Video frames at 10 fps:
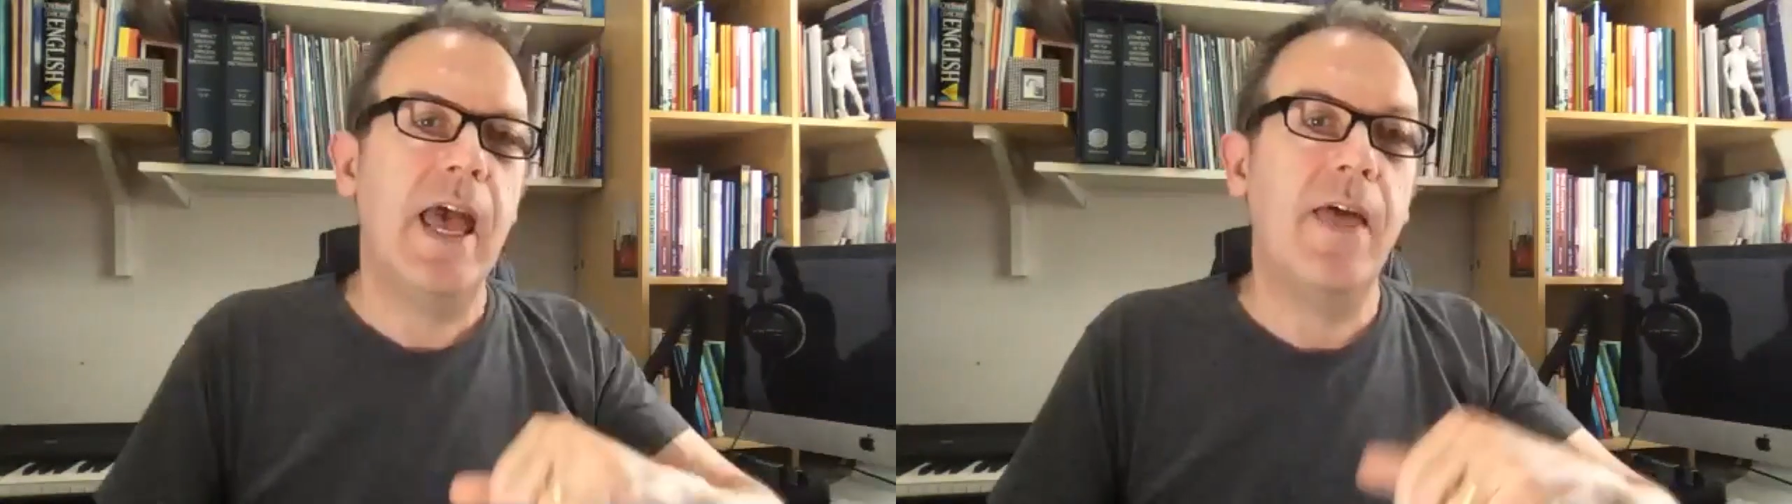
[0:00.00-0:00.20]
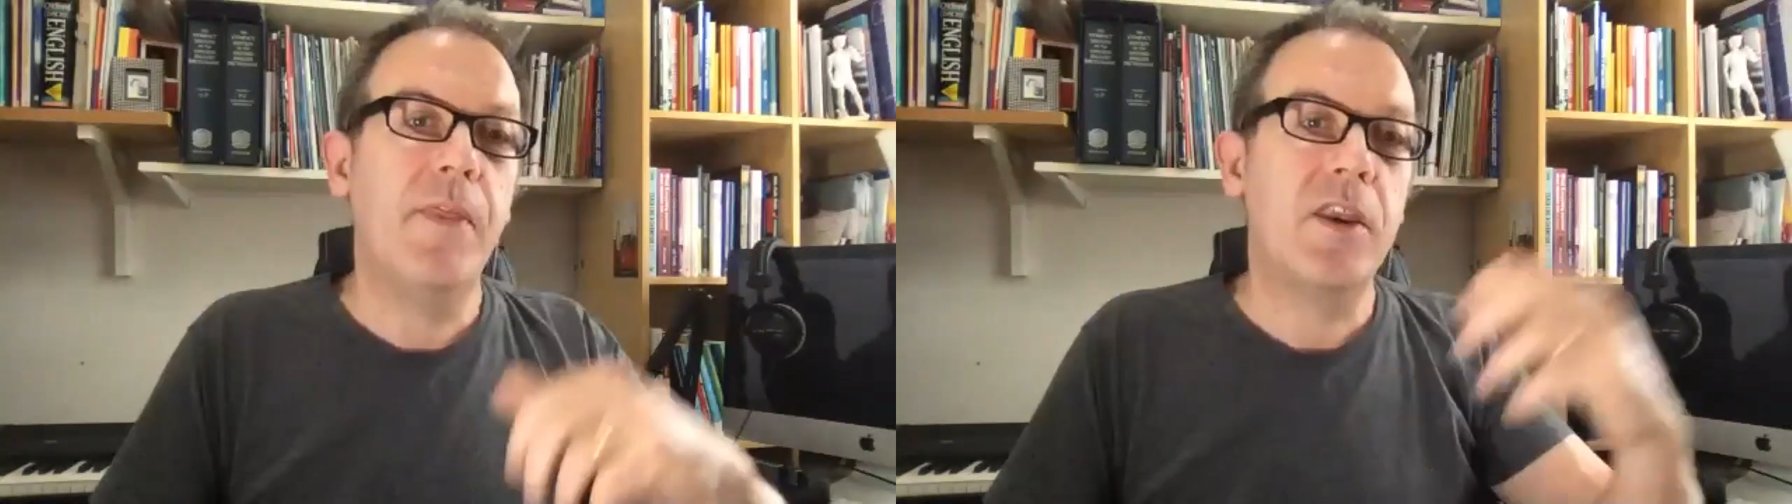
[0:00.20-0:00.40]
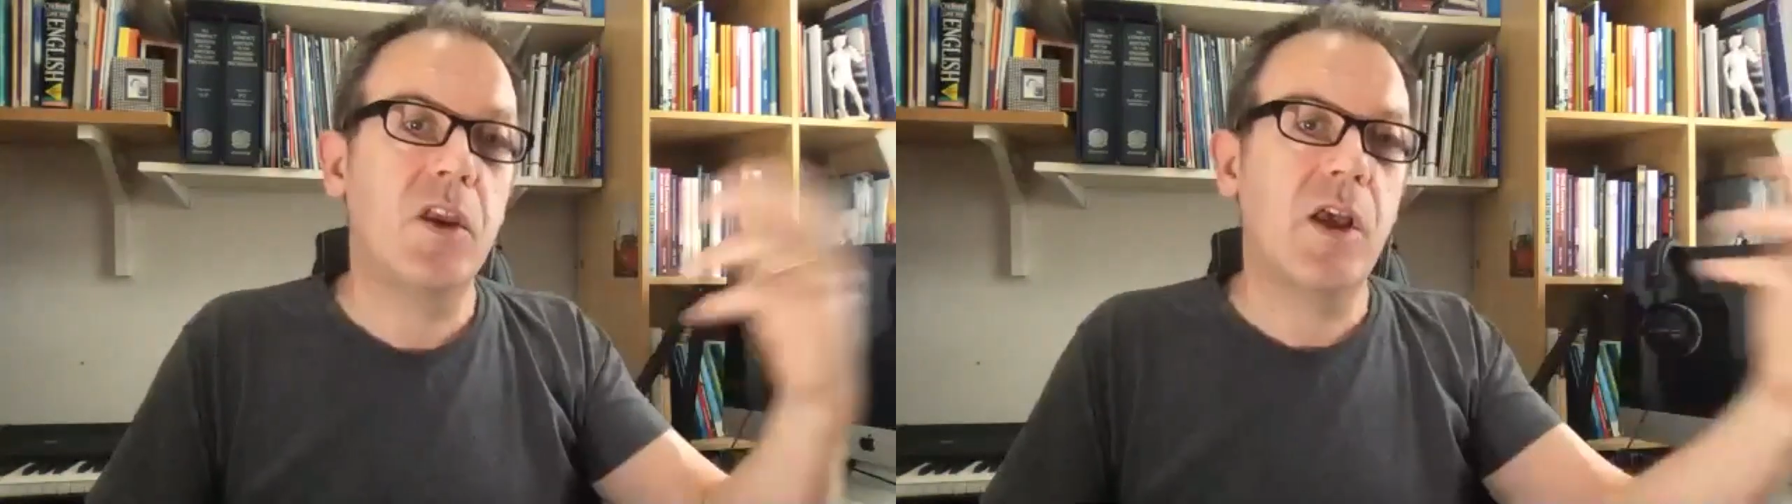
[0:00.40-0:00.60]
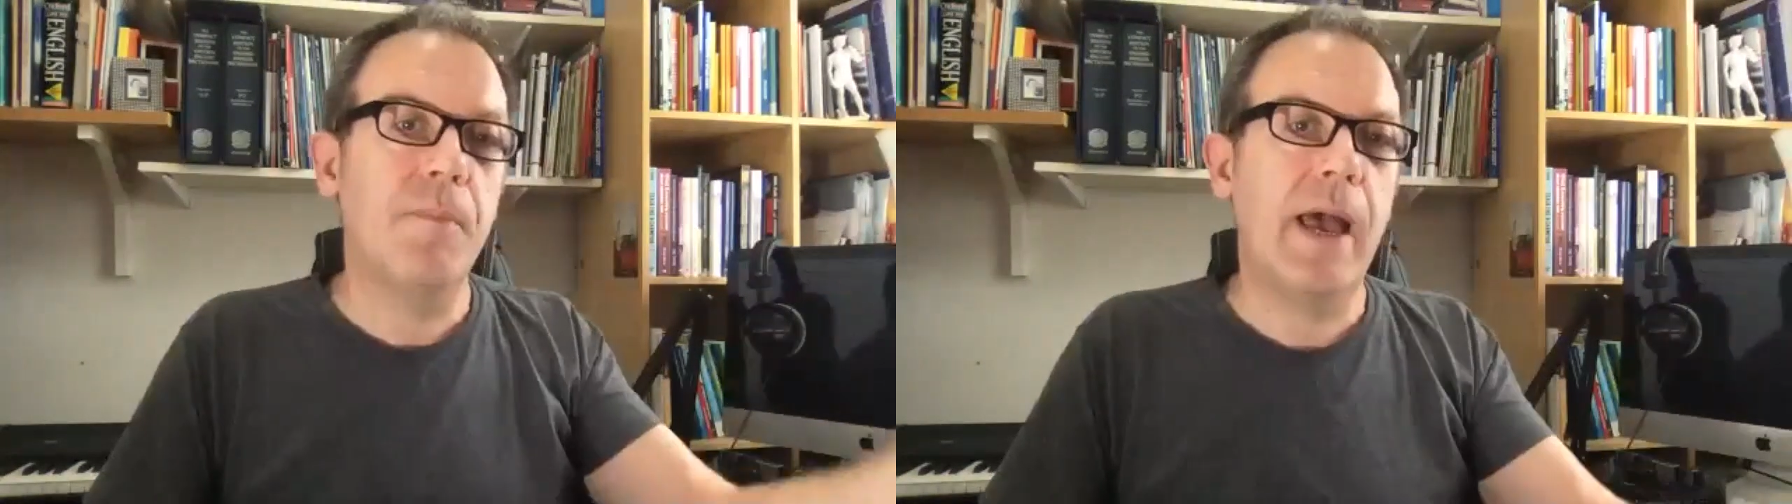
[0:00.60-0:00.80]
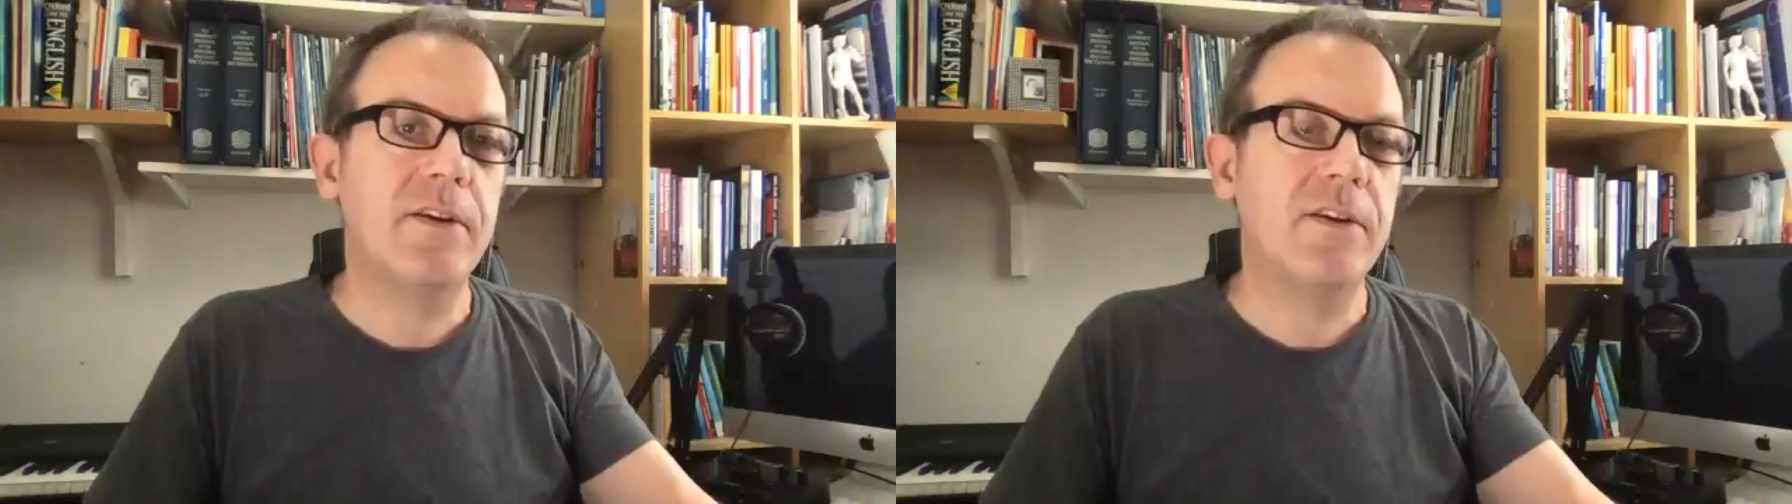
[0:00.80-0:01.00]
and then you come
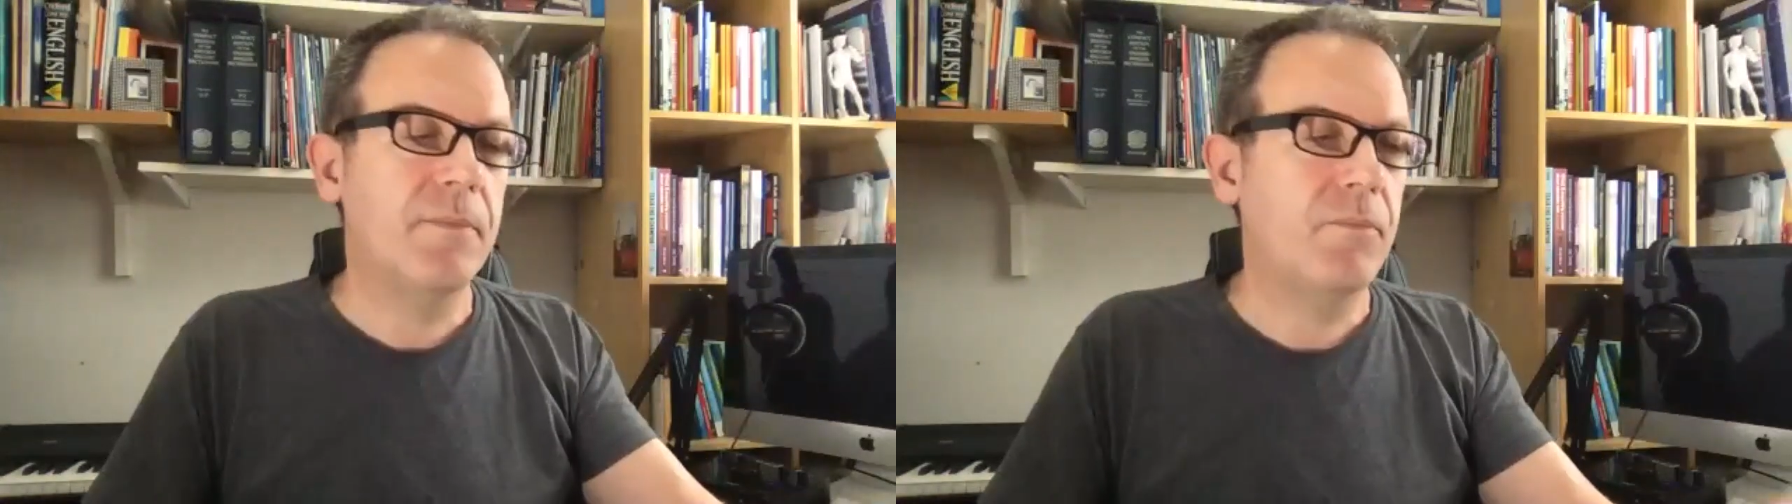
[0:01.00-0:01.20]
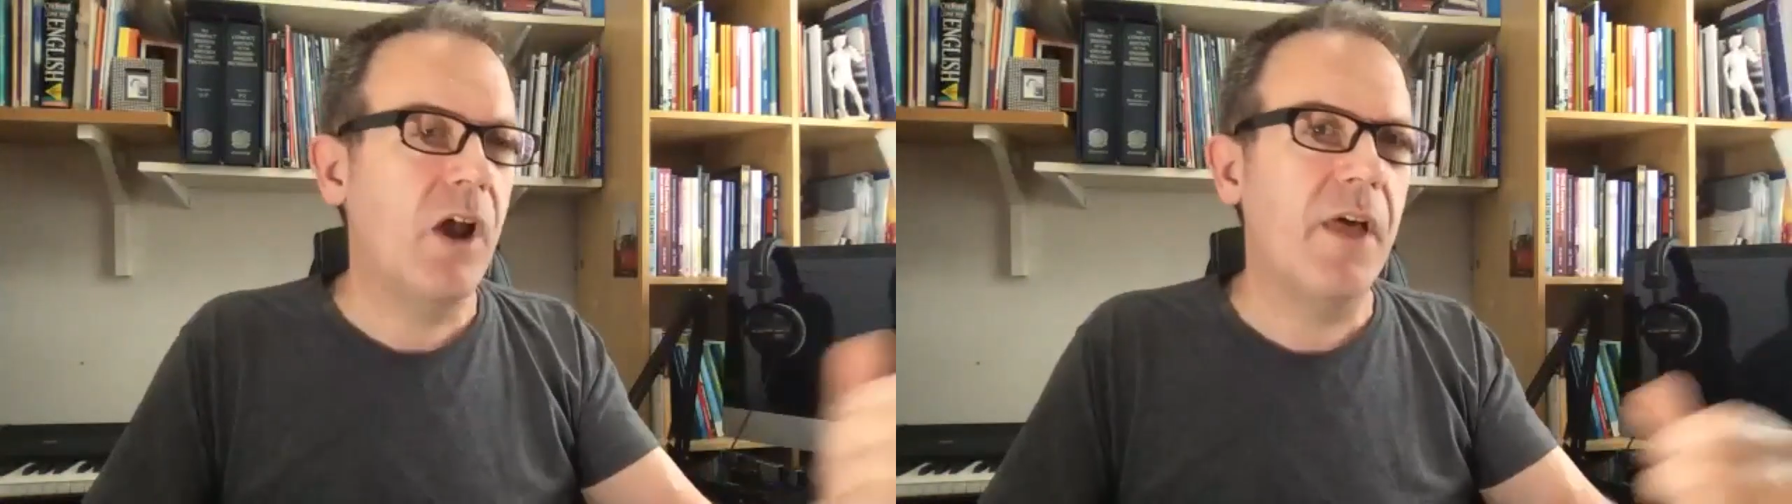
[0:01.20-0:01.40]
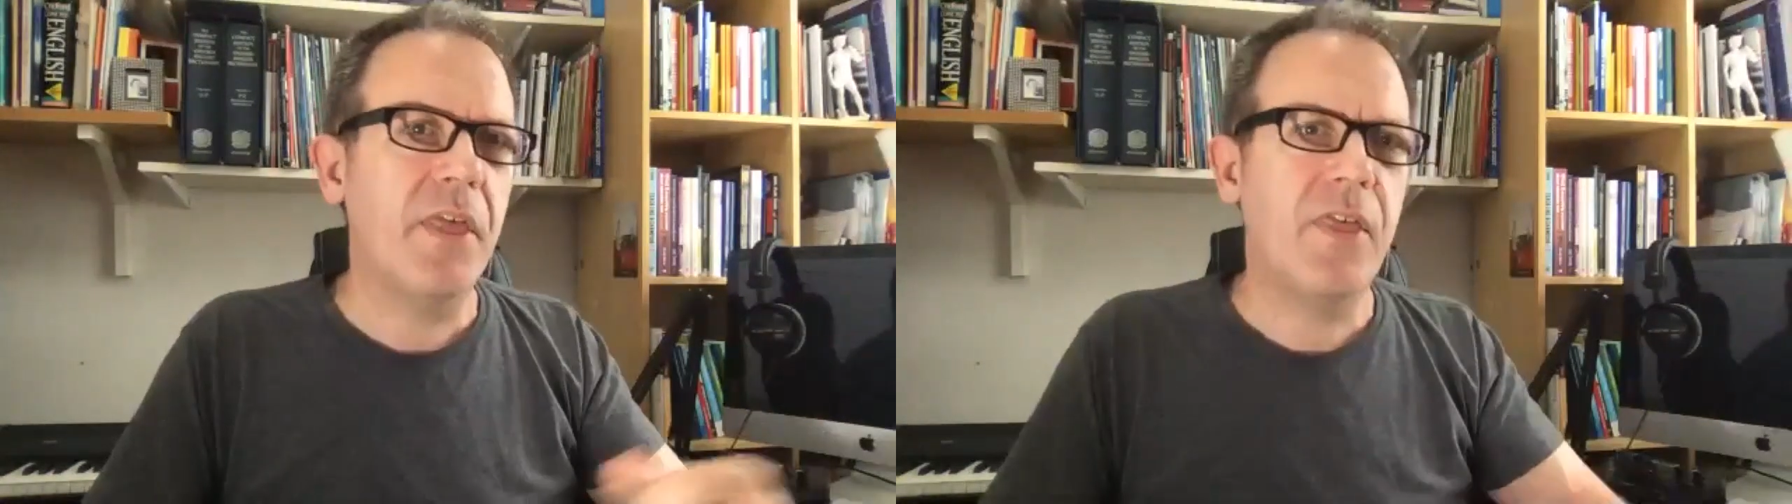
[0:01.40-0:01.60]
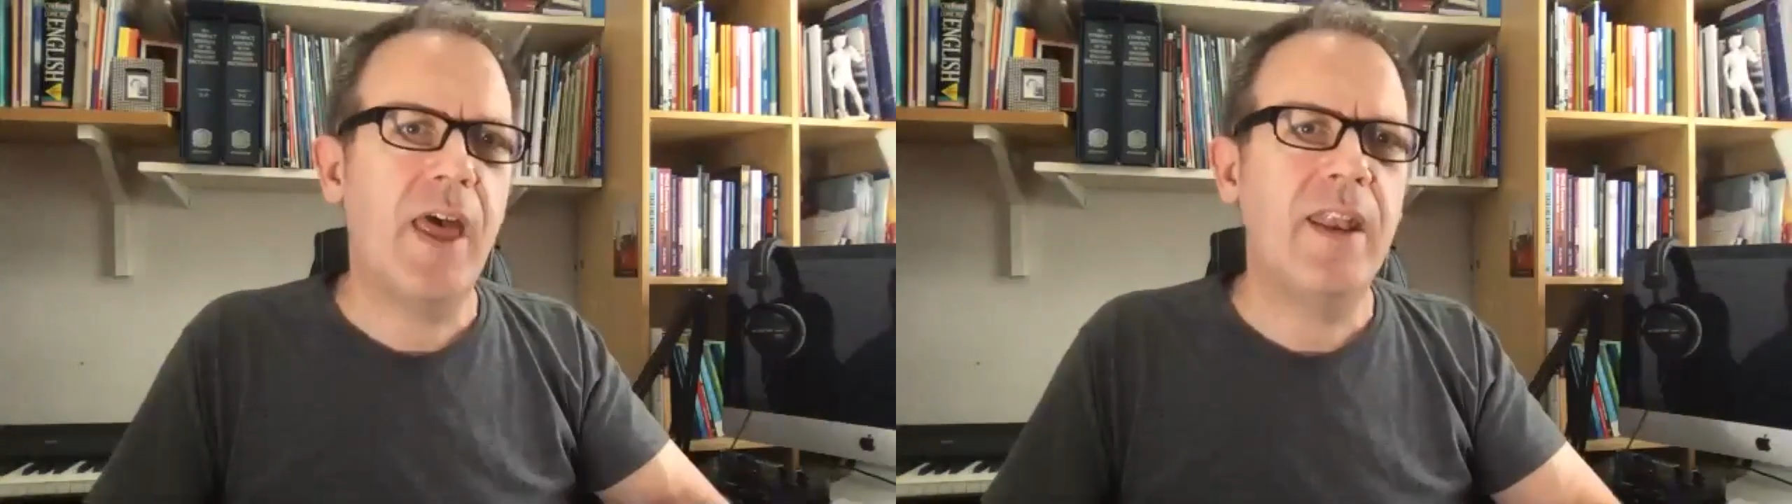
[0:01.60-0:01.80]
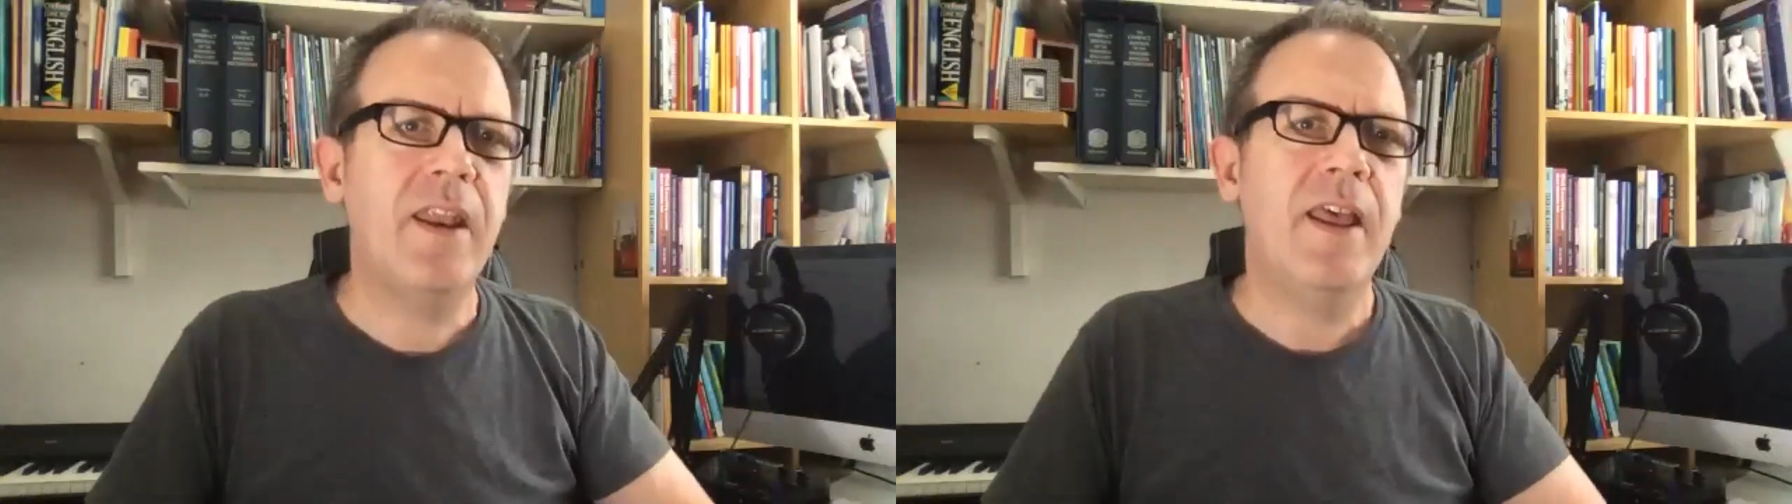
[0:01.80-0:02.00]
back to them, rather
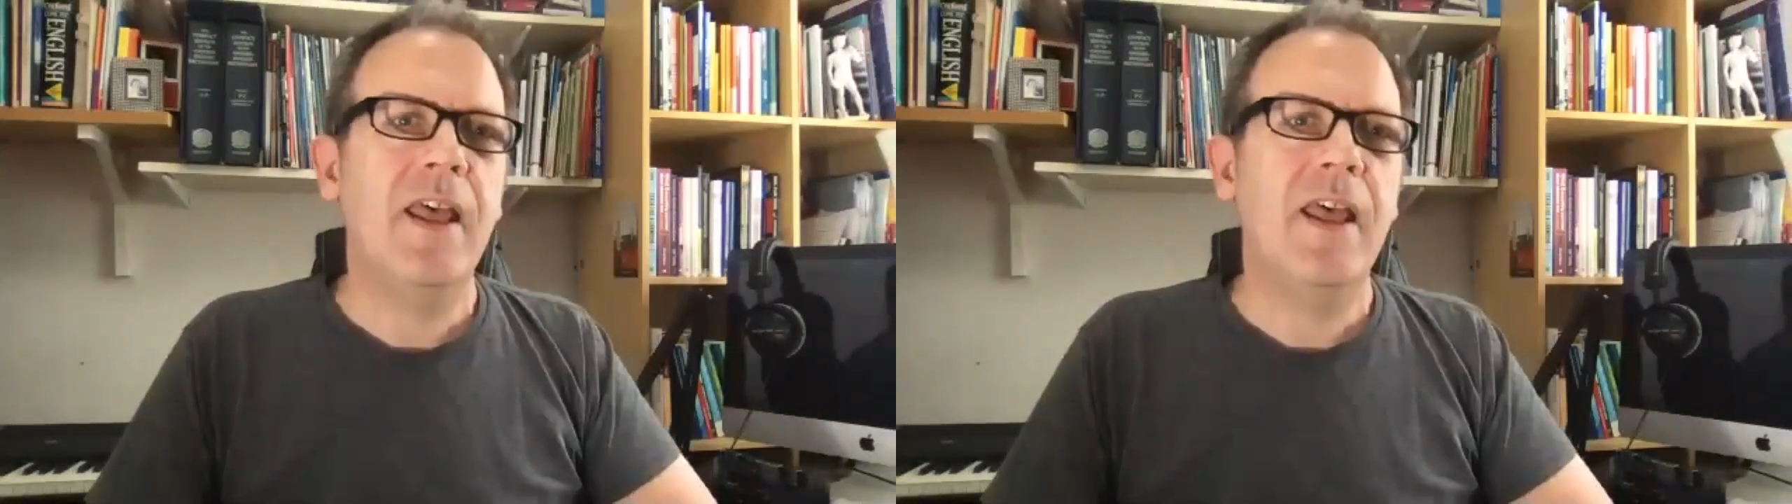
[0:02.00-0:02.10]
than